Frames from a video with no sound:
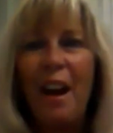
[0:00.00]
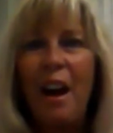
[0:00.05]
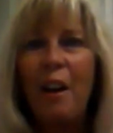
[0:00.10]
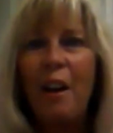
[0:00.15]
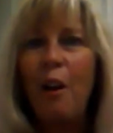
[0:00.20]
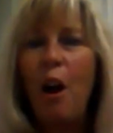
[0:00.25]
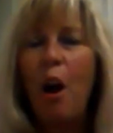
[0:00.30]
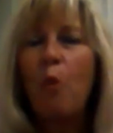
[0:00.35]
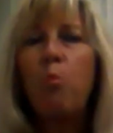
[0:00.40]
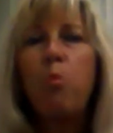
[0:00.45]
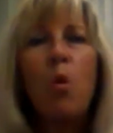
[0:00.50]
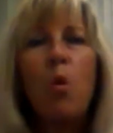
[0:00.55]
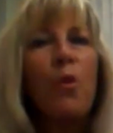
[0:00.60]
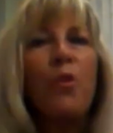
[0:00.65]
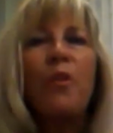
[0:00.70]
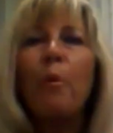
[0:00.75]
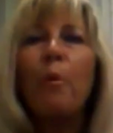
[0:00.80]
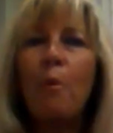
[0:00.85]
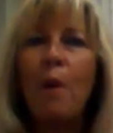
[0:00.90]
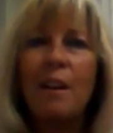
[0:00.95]
a
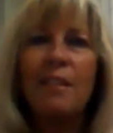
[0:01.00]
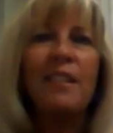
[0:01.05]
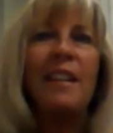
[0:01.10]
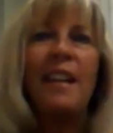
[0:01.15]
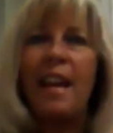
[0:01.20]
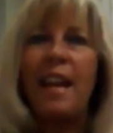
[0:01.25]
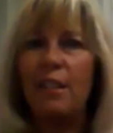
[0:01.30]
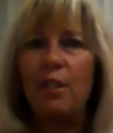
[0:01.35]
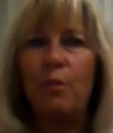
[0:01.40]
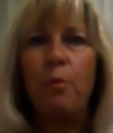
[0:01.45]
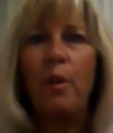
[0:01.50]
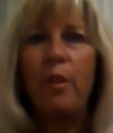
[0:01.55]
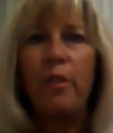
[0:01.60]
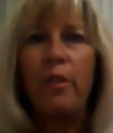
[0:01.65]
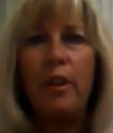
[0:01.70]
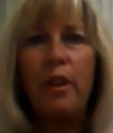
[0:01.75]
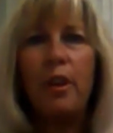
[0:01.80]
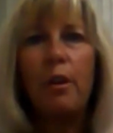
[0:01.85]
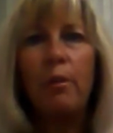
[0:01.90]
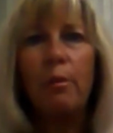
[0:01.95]
word that resonates
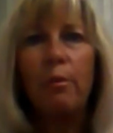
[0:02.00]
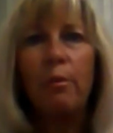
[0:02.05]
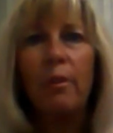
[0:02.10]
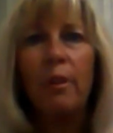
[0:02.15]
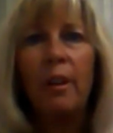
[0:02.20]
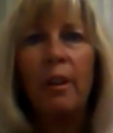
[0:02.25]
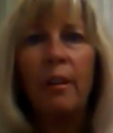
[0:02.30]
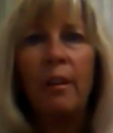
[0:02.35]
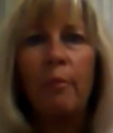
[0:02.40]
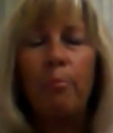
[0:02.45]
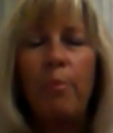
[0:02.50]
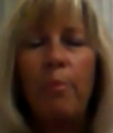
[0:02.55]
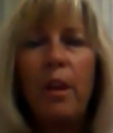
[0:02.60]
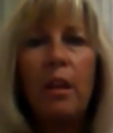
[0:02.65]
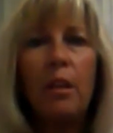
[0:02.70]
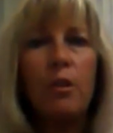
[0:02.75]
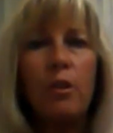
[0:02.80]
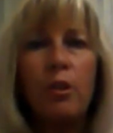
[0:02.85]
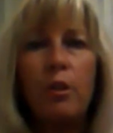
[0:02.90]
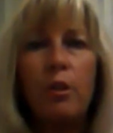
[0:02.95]
with you,
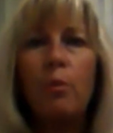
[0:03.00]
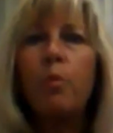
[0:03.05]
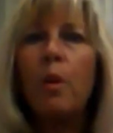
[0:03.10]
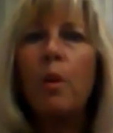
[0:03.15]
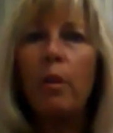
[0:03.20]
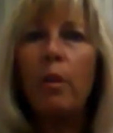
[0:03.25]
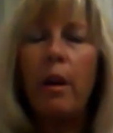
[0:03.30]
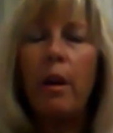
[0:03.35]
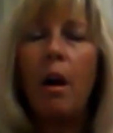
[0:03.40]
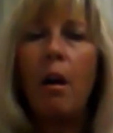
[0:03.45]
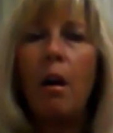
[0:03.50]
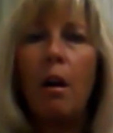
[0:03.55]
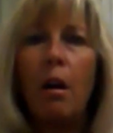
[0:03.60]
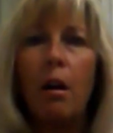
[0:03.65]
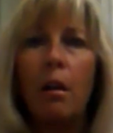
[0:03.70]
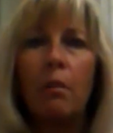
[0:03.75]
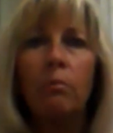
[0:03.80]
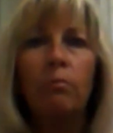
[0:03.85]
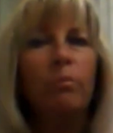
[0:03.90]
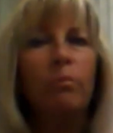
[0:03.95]
because you really
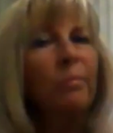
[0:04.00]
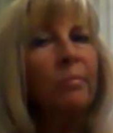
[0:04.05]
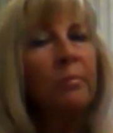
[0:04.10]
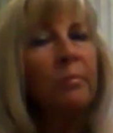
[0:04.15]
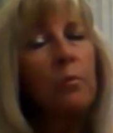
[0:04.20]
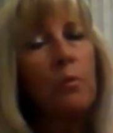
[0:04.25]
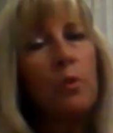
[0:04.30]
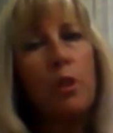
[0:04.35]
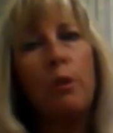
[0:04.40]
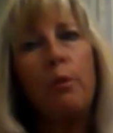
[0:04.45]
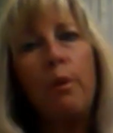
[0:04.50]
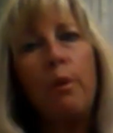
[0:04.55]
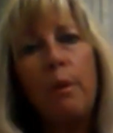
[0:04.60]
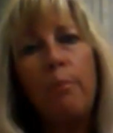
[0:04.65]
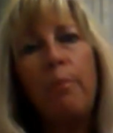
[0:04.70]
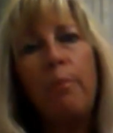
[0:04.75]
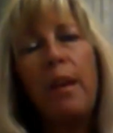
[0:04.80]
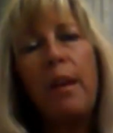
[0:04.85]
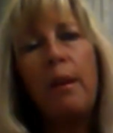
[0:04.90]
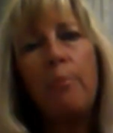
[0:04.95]
are
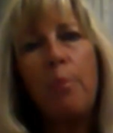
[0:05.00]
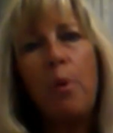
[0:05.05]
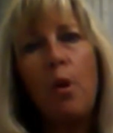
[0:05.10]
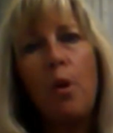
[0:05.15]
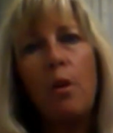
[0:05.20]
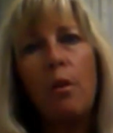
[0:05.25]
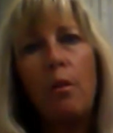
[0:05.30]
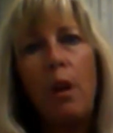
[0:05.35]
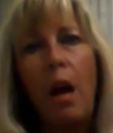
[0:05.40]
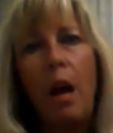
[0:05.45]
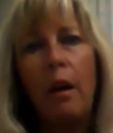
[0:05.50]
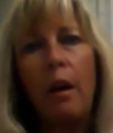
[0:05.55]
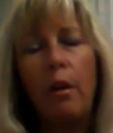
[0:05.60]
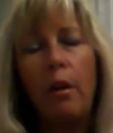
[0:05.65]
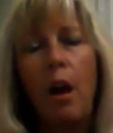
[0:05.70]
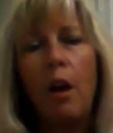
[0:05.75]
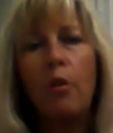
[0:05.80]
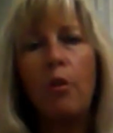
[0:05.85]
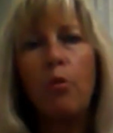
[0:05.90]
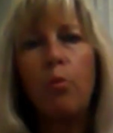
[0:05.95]
doing people
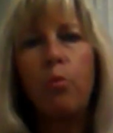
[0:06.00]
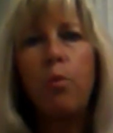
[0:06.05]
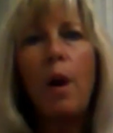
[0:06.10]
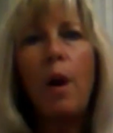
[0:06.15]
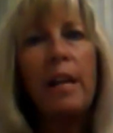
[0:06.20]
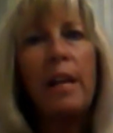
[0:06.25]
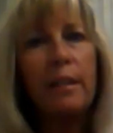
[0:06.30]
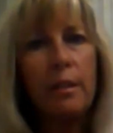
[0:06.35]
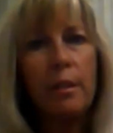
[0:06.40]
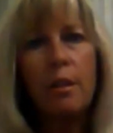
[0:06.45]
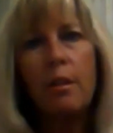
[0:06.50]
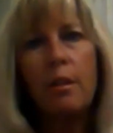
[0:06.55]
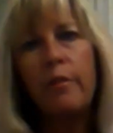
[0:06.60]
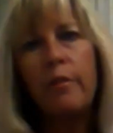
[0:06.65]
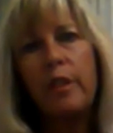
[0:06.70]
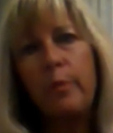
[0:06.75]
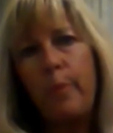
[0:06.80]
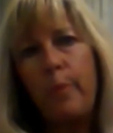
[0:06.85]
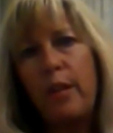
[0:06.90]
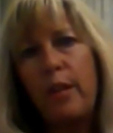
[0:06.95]
a great
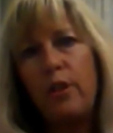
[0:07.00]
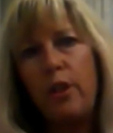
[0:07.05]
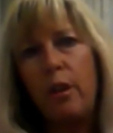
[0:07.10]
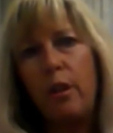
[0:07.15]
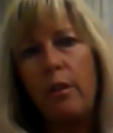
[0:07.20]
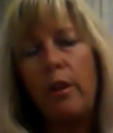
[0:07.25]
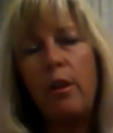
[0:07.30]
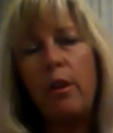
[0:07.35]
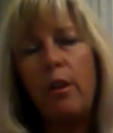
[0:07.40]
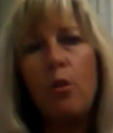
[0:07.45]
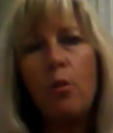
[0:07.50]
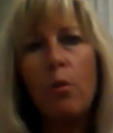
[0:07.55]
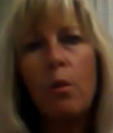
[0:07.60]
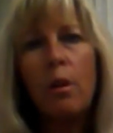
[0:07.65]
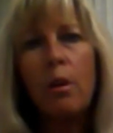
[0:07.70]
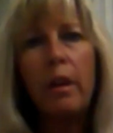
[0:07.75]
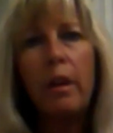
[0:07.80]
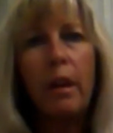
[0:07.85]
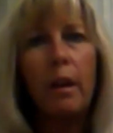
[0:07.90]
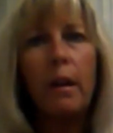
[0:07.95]
service by sharing
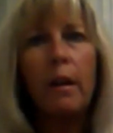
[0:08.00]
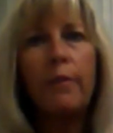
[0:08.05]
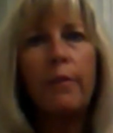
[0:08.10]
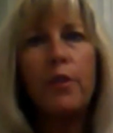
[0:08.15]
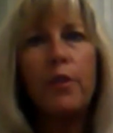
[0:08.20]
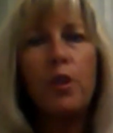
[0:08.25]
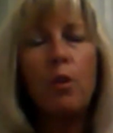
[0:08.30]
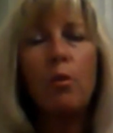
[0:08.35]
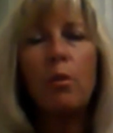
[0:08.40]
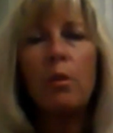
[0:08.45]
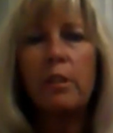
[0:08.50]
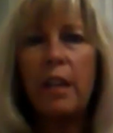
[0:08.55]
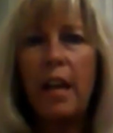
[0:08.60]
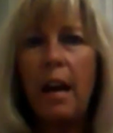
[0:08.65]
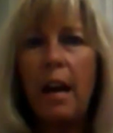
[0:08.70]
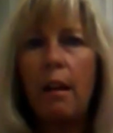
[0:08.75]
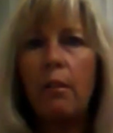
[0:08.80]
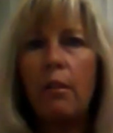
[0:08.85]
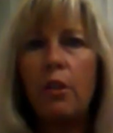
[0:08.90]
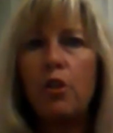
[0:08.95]
your gifts, your
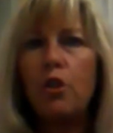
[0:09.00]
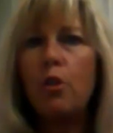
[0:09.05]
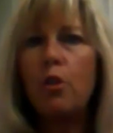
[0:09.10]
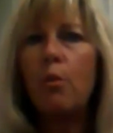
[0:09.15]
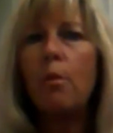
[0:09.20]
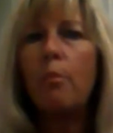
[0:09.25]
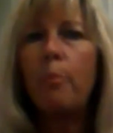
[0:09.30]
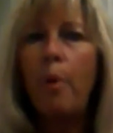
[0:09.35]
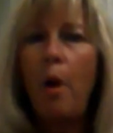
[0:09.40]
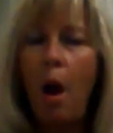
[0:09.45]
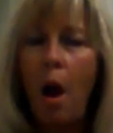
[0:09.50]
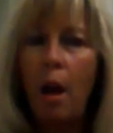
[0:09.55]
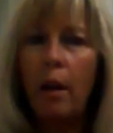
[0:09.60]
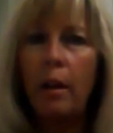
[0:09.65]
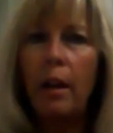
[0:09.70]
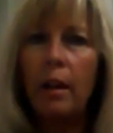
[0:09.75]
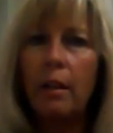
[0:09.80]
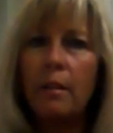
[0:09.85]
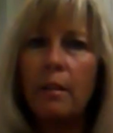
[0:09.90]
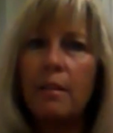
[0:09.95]
talents, your
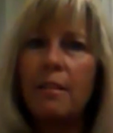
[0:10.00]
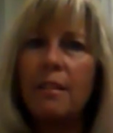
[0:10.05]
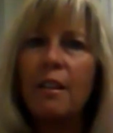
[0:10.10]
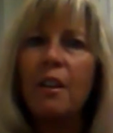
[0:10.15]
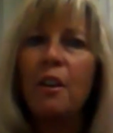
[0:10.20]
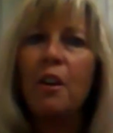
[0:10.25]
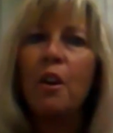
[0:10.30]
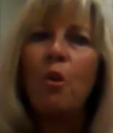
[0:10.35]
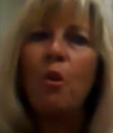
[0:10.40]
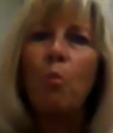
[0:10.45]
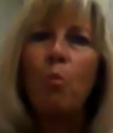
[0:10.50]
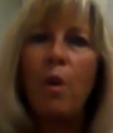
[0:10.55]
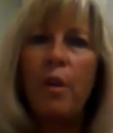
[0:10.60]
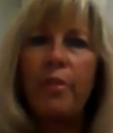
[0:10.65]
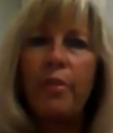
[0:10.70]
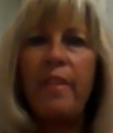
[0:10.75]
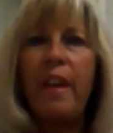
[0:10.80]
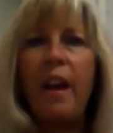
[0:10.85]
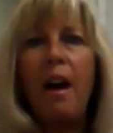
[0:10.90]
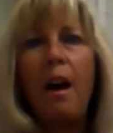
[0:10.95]
products
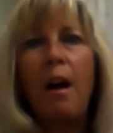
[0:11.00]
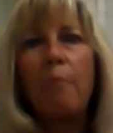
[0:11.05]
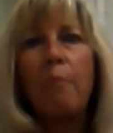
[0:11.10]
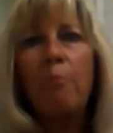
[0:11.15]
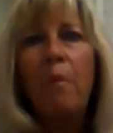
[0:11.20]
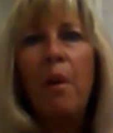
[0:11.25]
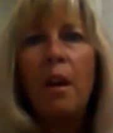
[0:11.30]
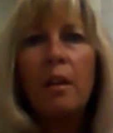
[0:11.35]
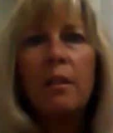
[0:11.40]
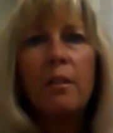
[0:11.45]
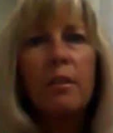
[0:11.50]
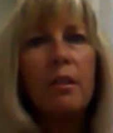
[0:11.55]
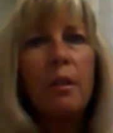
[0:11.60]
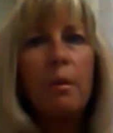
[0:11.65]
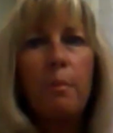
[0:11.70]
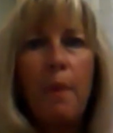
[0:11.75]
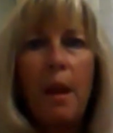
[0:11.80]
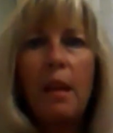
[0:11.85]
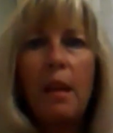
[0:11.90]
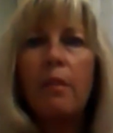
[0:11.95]
with them
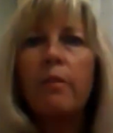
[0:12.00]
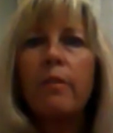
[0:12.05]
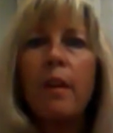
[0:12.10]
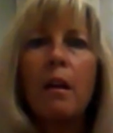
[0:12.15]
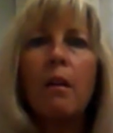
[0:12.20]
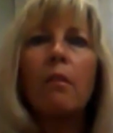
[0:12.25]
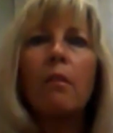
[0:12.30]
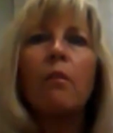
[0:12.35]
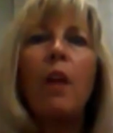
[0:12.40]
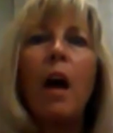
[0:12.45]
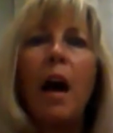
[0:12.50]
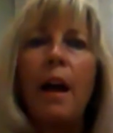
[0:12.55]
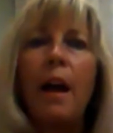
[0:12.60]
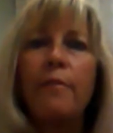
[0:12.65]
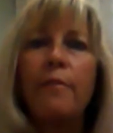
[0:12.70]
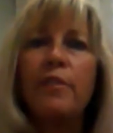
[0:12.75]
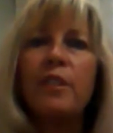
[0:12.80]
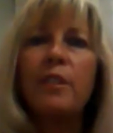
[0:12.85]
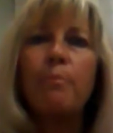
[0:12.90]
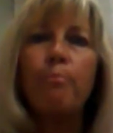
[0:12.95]
to make their
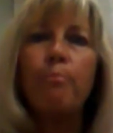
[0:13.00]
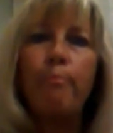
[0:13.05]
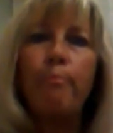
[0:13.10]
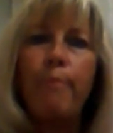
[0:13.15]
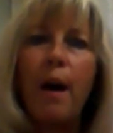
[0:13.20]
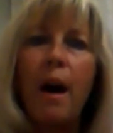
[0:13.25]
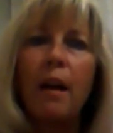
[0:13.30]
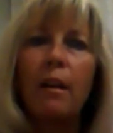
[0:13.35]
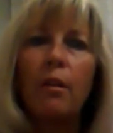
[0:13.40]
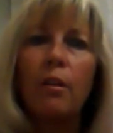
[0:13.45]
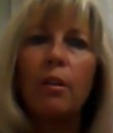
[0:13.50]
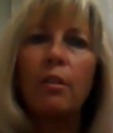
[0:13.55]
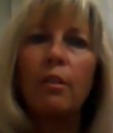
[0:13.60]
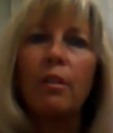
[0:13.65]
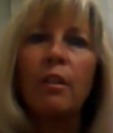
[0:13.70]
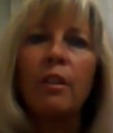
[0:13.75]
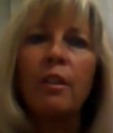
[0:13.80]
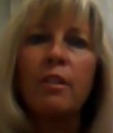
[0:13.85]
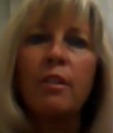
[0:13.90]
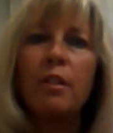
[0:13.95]
lives better.
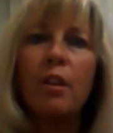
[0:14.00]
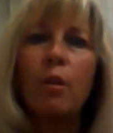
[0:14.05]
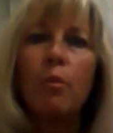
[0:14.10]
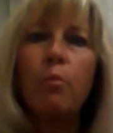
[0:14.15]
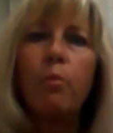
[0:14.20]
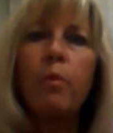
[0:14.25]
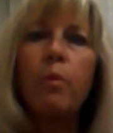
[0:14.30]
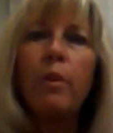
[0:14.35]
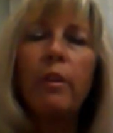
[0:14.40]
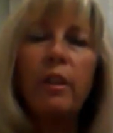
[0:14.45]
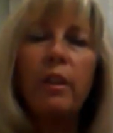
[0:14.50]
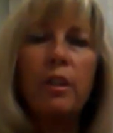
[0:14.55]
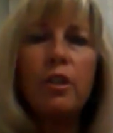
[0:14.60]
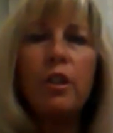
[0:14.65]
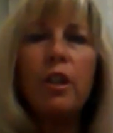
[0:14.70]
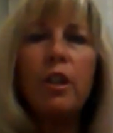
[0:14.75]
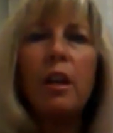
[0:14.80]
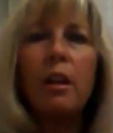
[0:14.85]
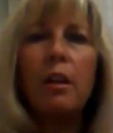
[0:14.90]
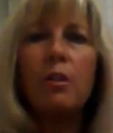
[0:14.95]
So really
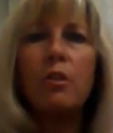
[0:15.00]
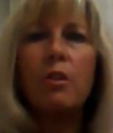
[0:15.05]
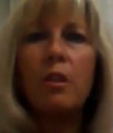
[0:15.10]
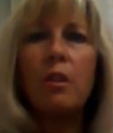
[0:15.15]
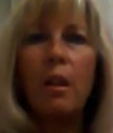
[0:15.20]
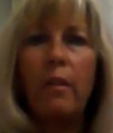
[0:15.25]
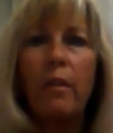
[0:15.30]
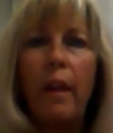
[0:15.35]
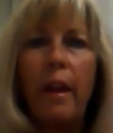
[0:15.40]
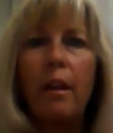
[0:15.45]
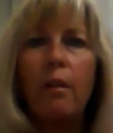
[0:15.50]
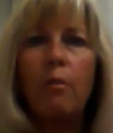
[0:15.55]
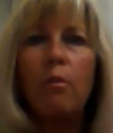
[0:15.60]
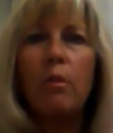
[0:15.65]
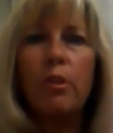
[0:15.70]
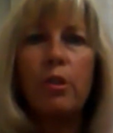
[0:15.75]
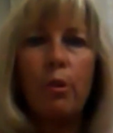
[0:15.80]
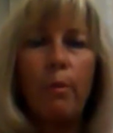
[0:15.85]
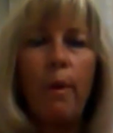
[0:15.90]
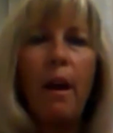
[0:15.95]
change the
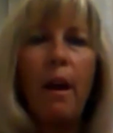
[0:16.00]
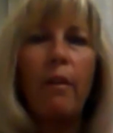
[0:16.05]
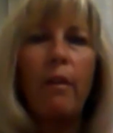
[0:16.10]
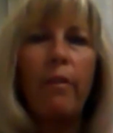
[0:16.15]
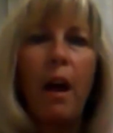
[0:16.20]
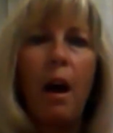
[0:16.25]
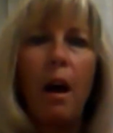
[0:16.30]
language around